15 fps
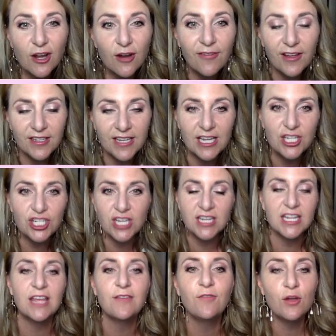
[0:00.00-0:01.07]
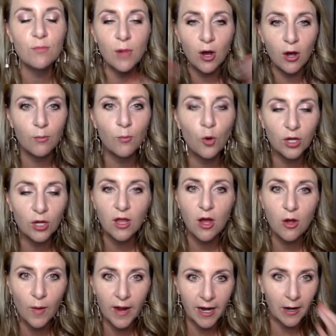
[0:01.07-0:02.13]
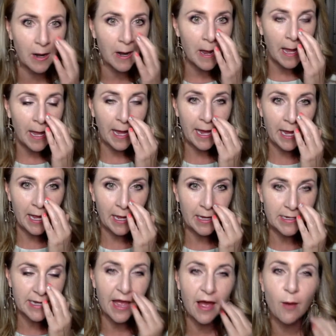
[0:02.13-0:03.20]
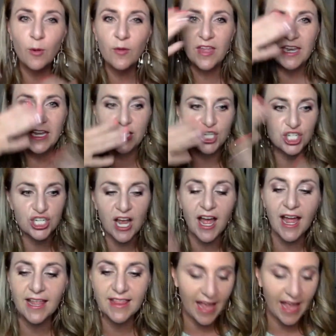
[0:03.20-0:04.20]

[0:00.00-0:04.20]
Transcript: foundation, give you more long wear, and help with any shine that